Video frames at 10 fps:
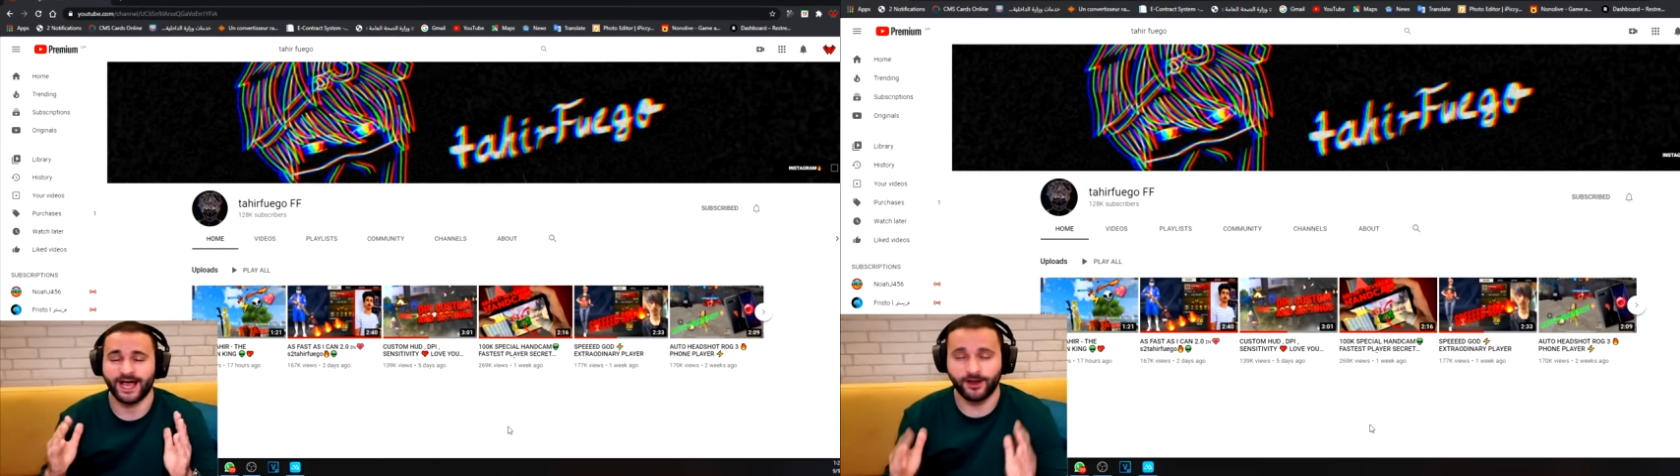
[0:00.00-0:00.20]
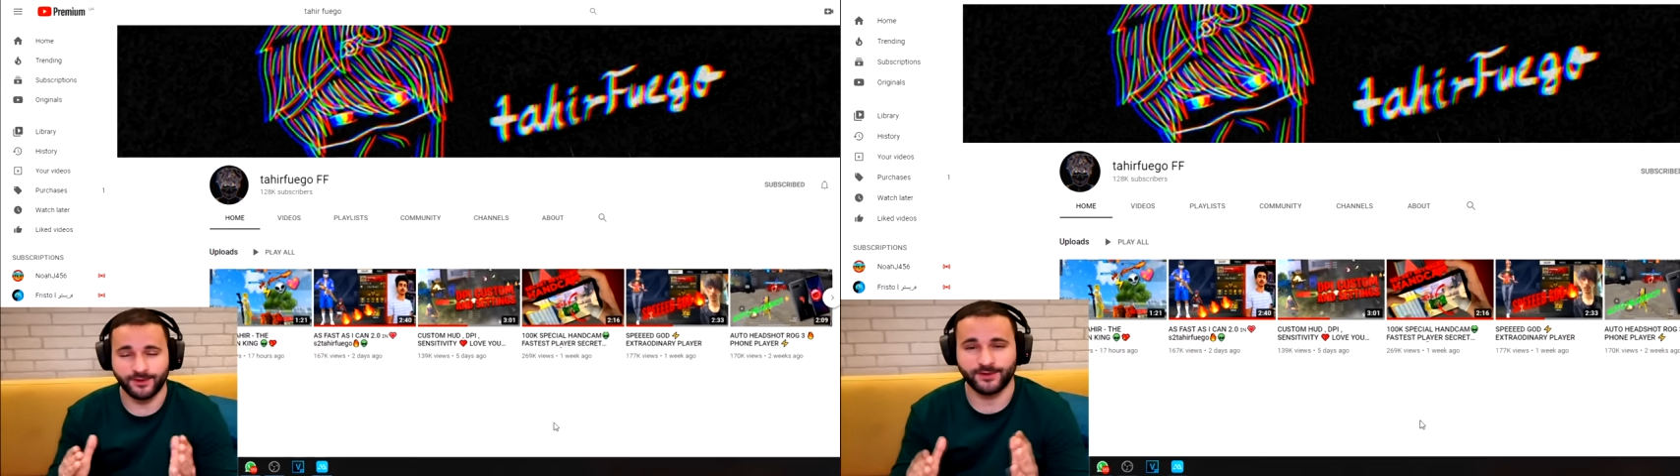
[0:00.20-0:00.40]

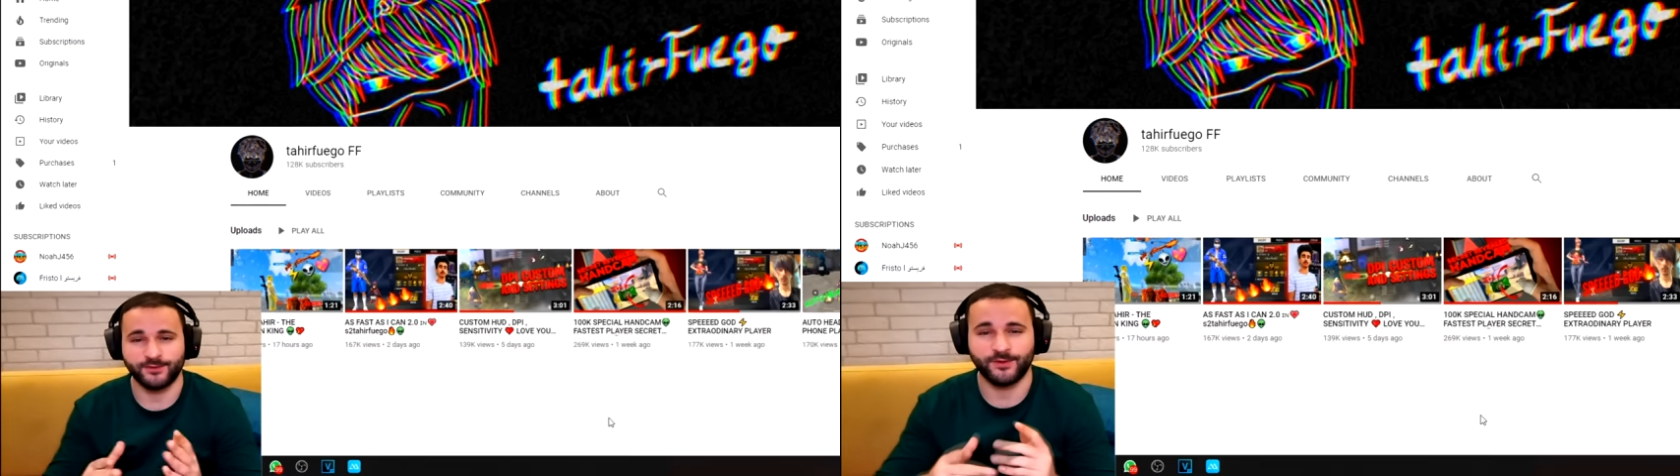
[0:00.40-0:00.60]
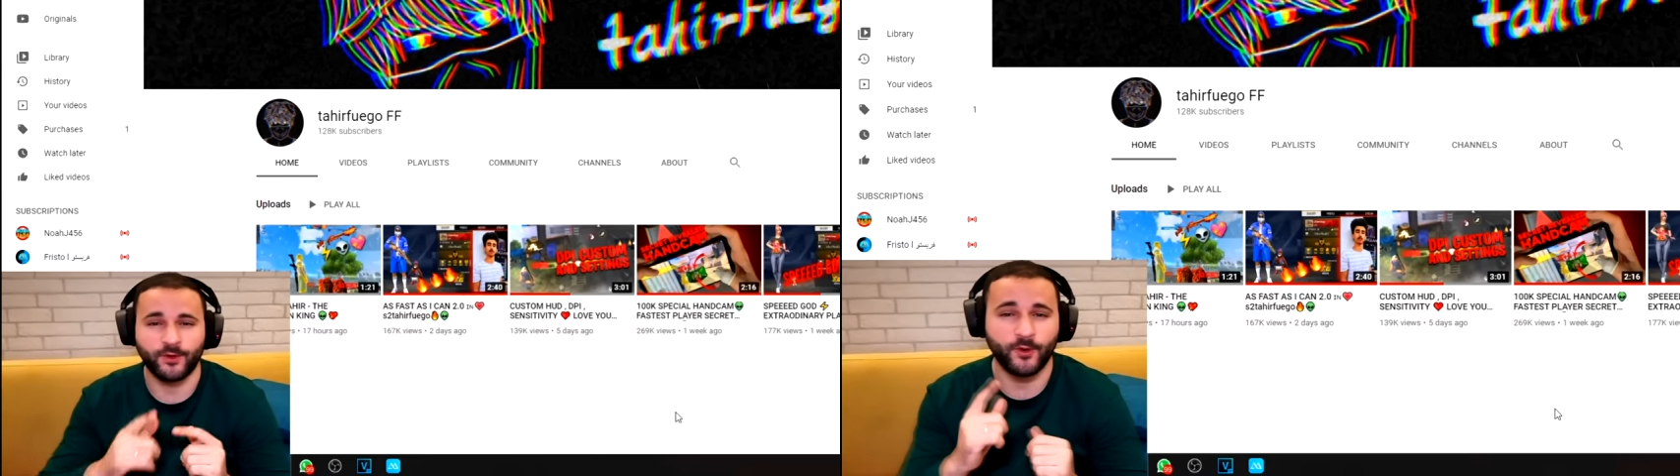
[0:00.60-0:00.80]
How are
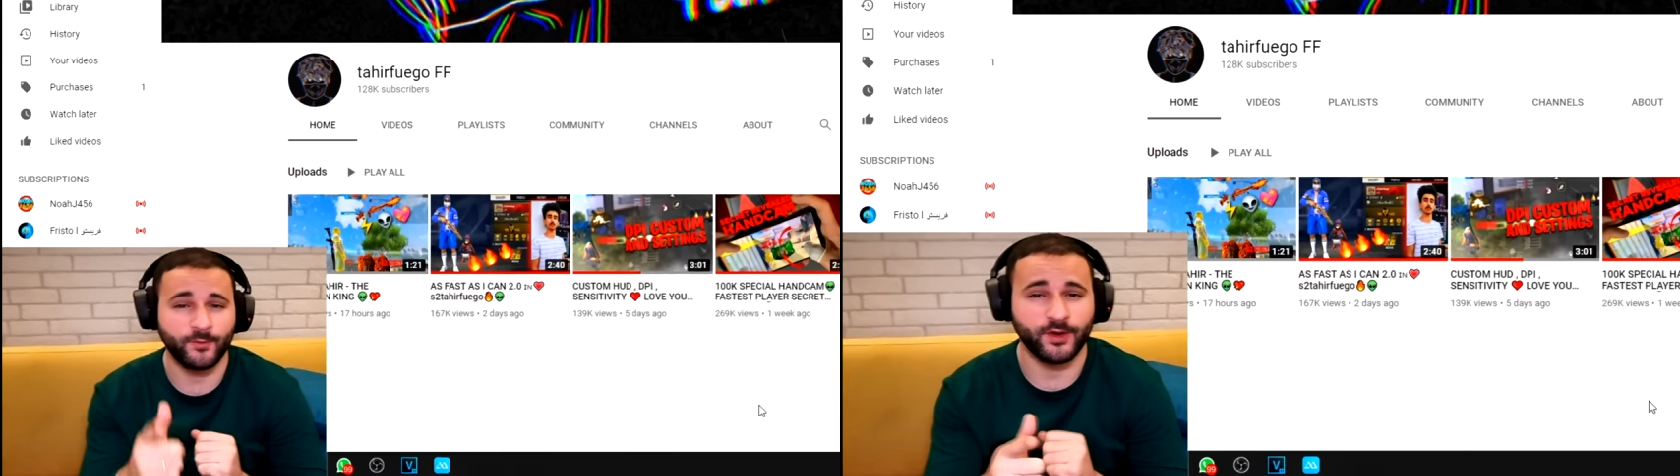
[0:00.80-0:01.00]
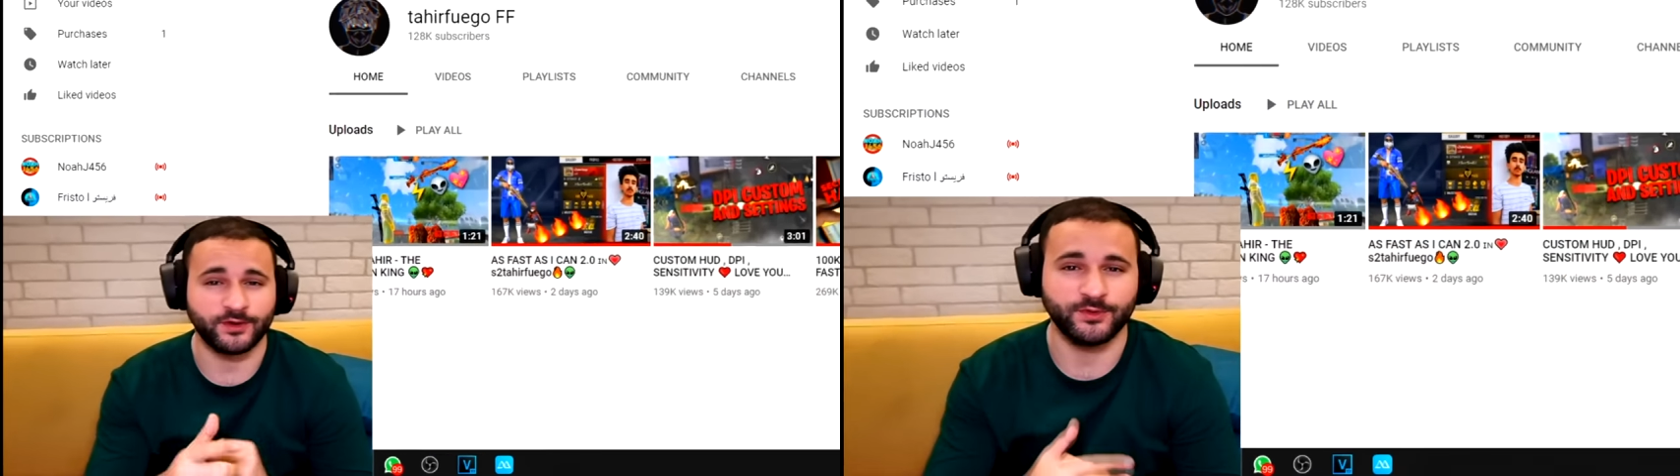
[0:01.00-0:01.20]
you?
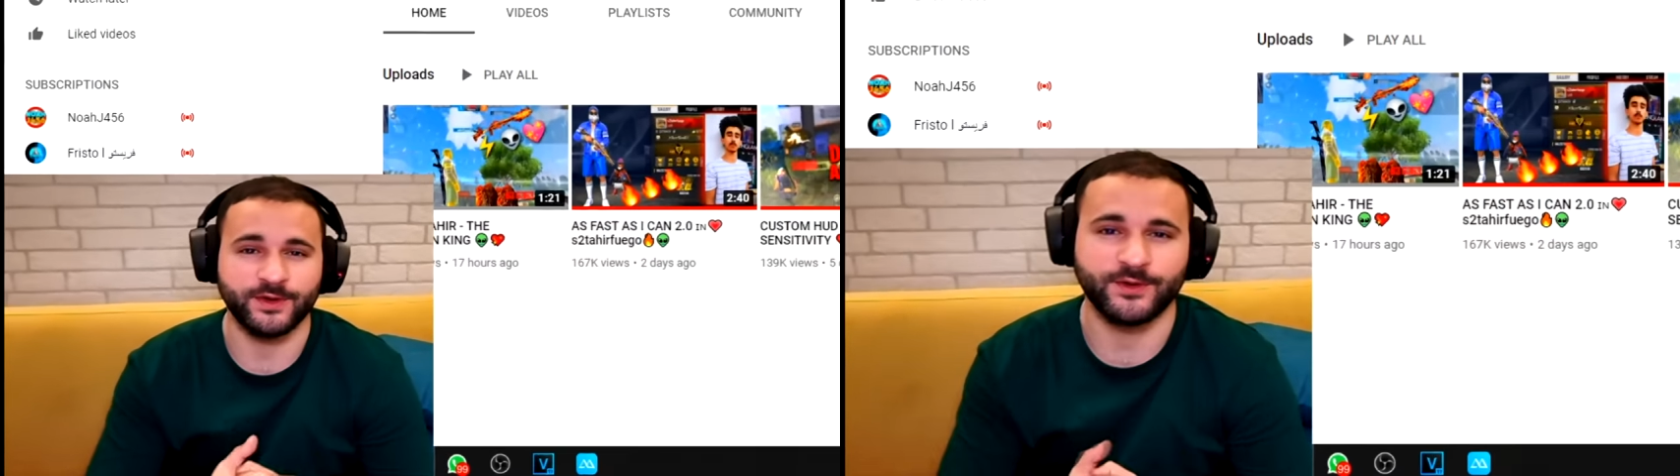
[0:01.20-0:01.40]
Hope you are doing